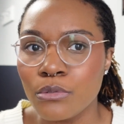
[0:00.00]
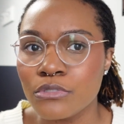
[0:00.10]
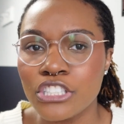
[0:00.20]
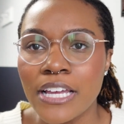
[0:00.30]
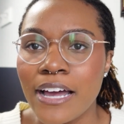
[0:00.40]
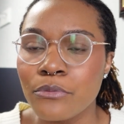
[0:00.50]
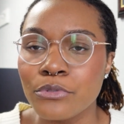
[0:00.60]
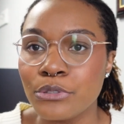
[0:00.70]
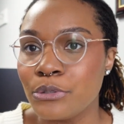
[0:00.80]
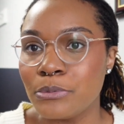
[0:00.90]
chat
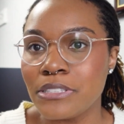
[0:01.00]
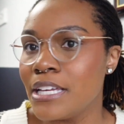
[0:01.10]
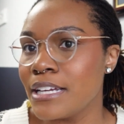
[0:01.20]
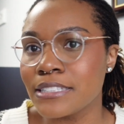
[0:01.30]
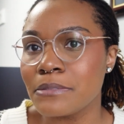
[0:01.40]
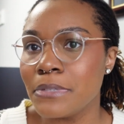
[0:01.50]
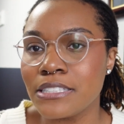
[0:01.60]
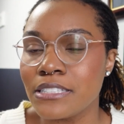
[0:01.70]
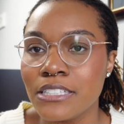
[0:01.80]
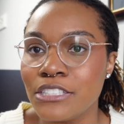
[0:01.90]
room, text
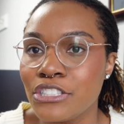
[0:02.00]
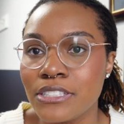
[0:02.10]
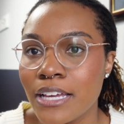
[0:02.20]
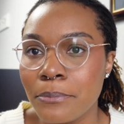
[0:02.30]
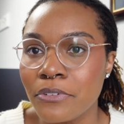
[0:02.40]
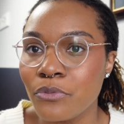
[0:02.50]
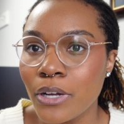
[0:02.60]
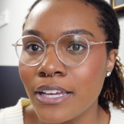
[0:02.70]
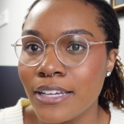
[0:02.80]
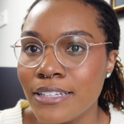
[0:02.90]
message type of
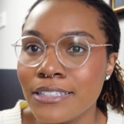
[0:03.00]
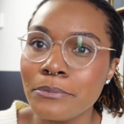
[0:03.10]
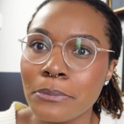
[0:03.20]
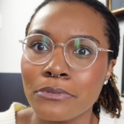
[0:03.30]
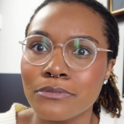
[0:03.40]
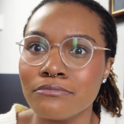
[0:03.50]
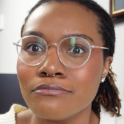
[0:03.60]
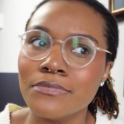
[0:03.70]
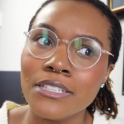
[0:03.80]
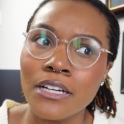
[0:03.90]
way. And then people
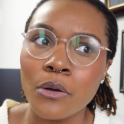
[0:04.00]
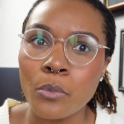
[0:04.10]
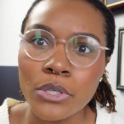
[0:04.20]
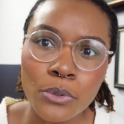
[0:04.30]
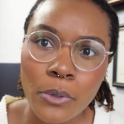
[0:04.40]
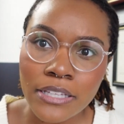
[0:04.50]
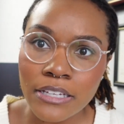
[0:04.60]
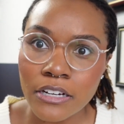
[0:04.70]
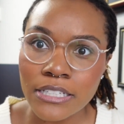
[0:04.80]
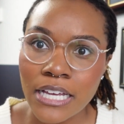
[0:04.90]
wonder why they
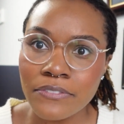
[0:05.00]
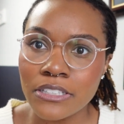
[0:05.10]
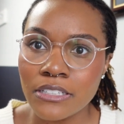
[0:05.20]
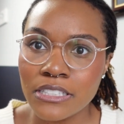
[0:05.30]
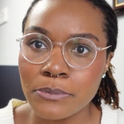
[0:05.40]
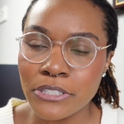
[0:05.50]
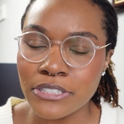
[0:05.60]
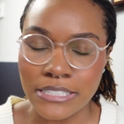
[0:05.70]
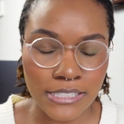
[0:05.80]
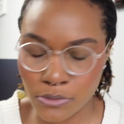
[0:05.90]
aren't having good
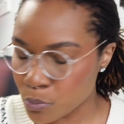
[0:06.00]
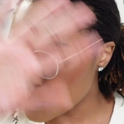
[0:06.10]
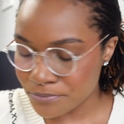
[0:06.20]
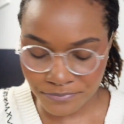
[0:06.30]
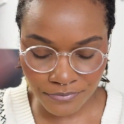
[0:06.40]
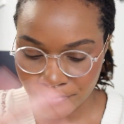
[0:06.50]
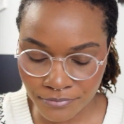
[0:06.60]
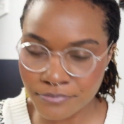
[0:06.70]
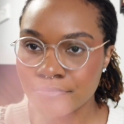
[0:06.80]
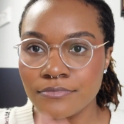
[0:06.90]
experiences.
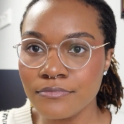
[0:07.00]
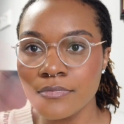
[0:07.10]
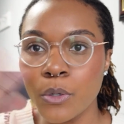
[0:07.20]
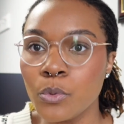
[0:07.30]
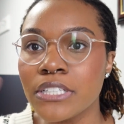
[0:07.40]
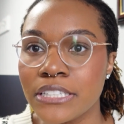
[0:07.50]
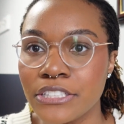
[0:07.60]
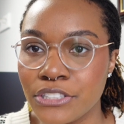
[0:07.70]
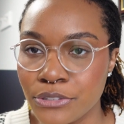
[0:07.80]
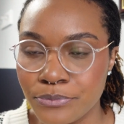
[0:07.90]
We'll get there
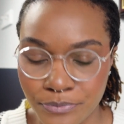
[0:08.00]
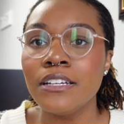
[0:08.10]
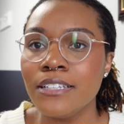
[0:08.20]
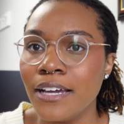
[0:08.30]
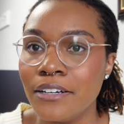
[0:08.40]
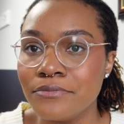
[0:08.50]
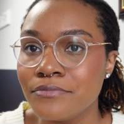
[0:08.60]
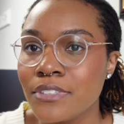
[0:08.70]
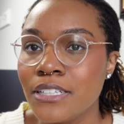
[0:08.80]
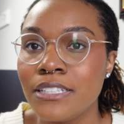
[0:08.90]
too. Now,
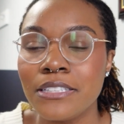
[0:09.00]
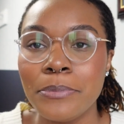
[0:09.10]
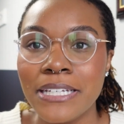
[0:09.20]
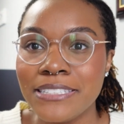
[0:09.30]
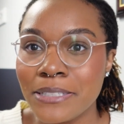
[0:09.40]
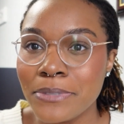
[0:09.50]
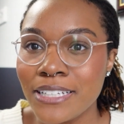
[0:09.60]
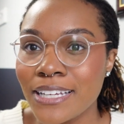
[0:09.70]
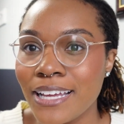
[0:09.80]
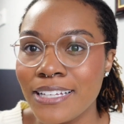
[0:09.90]
the
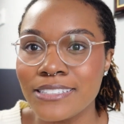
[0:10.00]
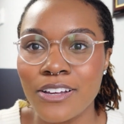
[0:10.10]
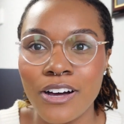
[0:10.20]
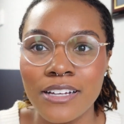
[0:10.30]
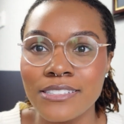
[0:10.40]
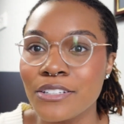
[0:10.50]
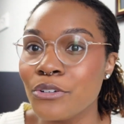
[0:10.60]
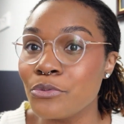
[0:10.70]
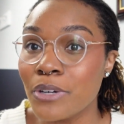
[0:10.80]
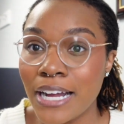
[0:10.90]
pandemic has caused a
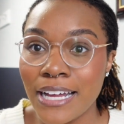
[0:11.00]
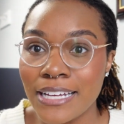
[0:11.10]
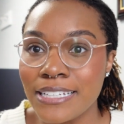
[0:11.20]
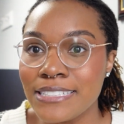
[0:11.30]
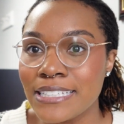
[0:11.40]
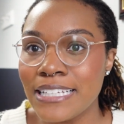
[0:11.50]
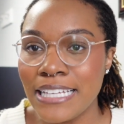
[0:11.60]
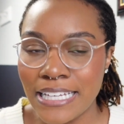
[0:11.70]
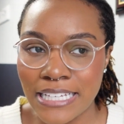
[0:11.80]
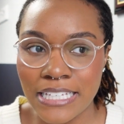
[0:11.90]
rise
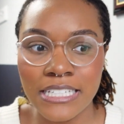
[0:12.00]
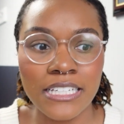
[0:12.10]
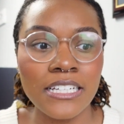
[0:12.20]
in